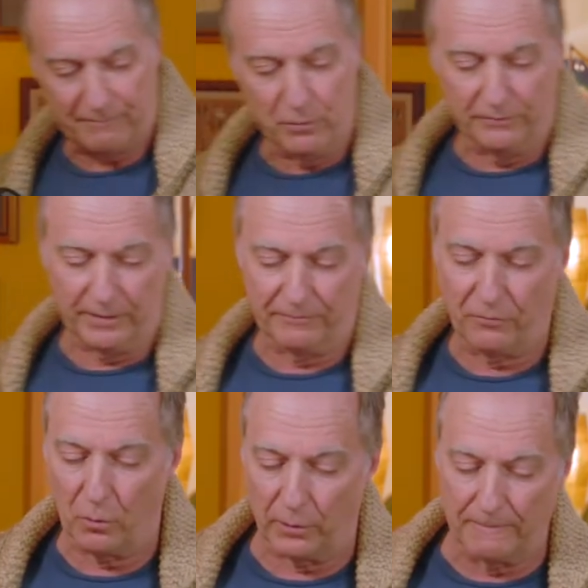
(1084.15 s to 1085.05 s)
of moving
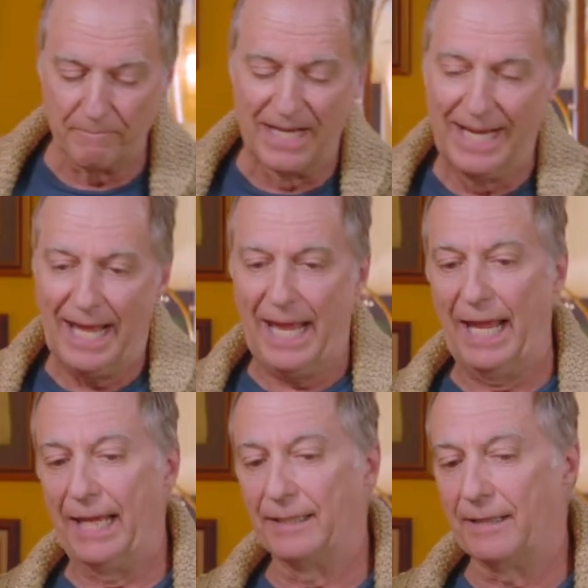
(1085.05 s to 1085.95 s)
forward.
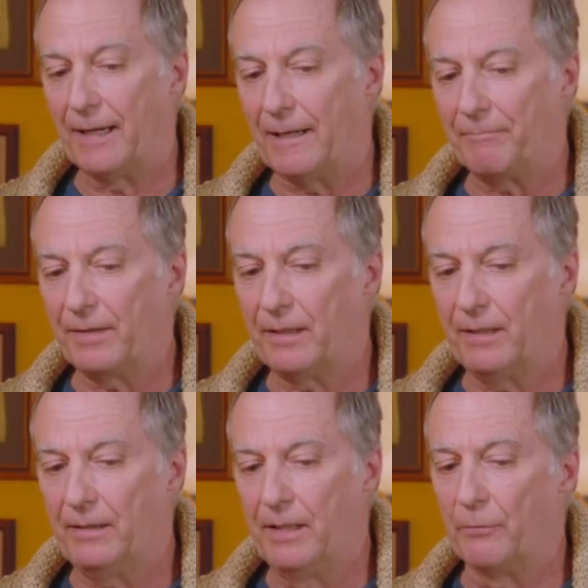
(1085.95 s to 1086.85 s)
And uh,
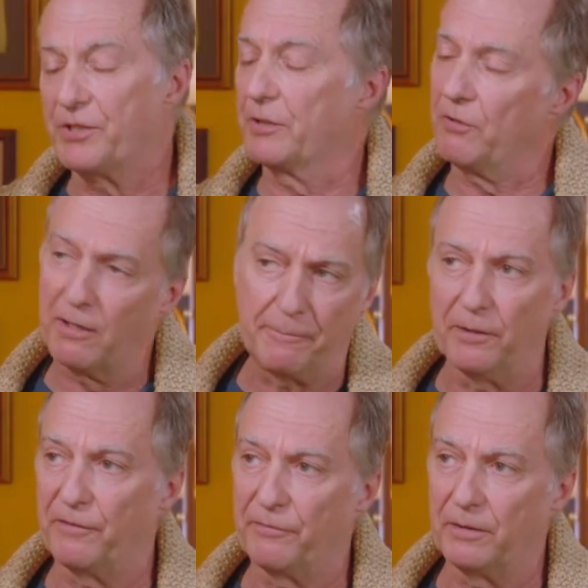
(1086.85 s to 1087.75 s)
there was a dark
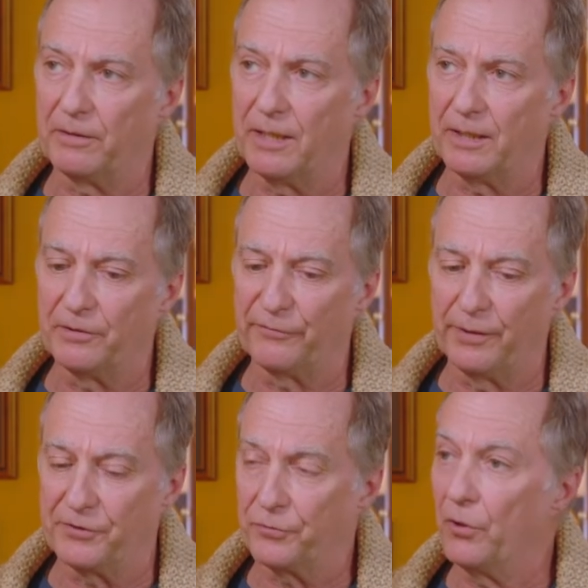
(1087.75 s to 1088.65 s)
period for uh, good
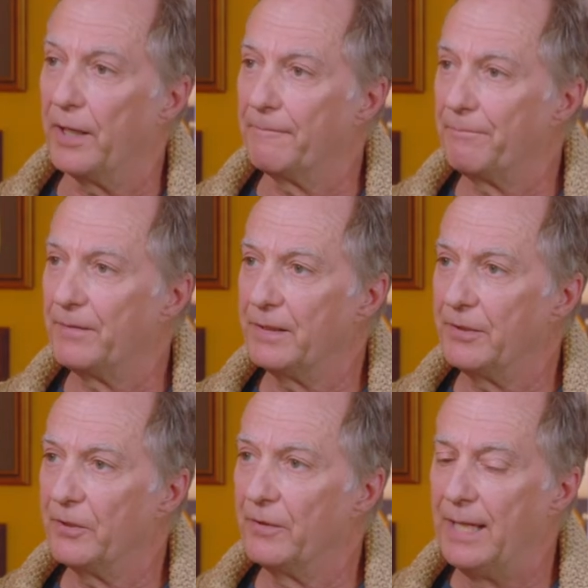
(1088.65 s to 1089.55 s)
friend Troy. You
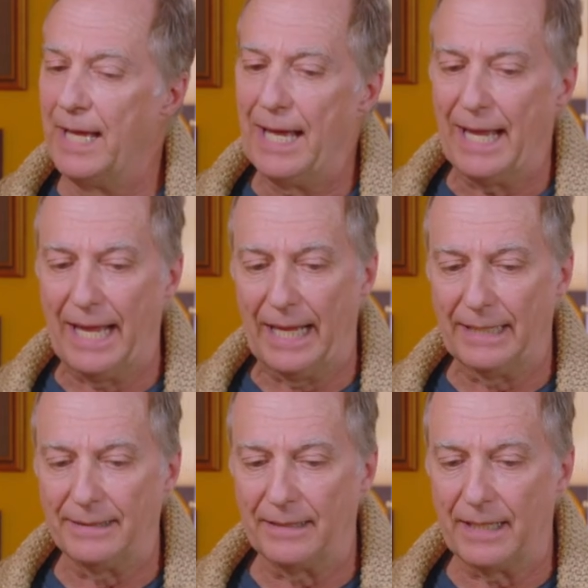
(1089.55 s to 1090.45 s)
know,
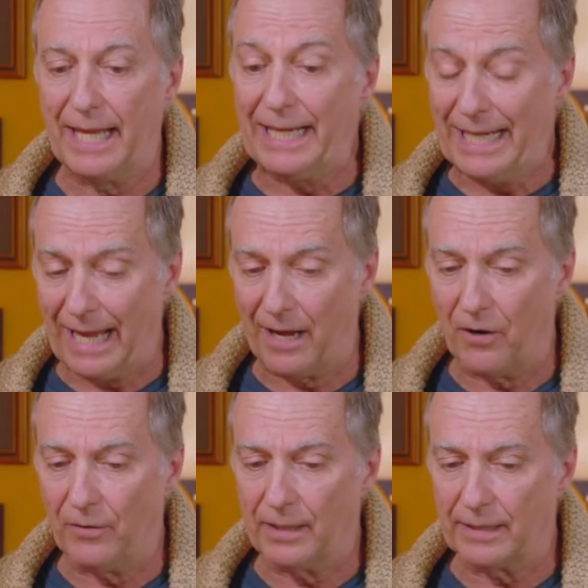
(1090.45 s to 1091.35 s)
and uh,
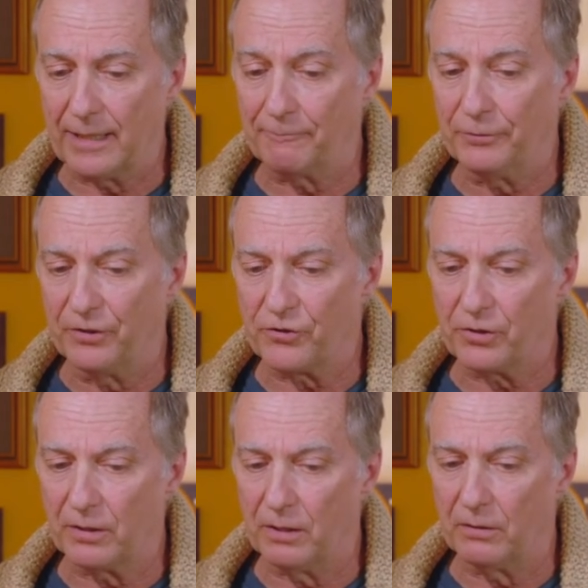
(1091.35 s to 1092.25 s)
anyhow, uh, a couple years
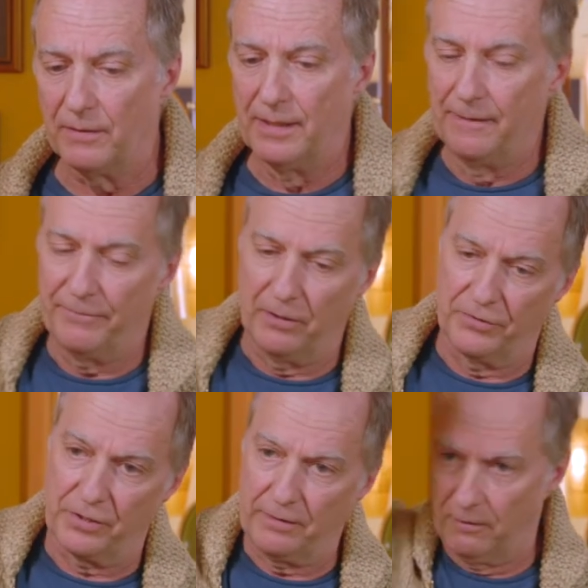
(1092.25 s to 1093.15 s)
ago, there
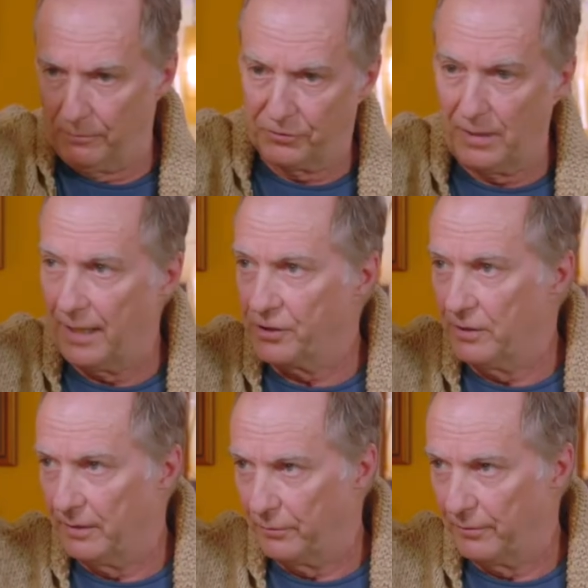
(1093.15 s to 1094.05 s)
was a terrible
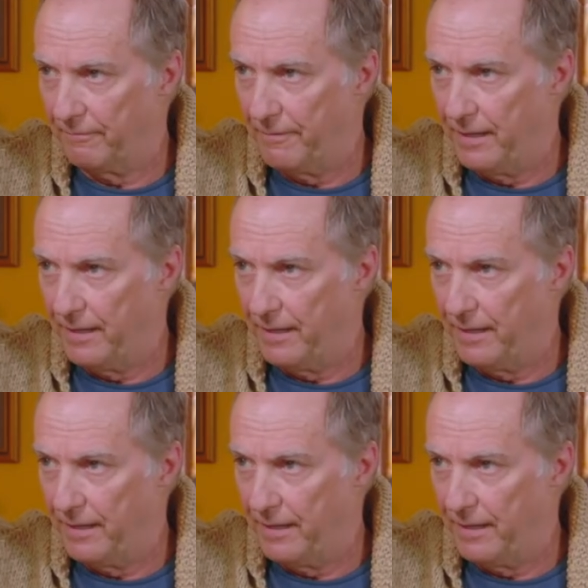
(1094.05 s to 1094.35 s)
tragedy in North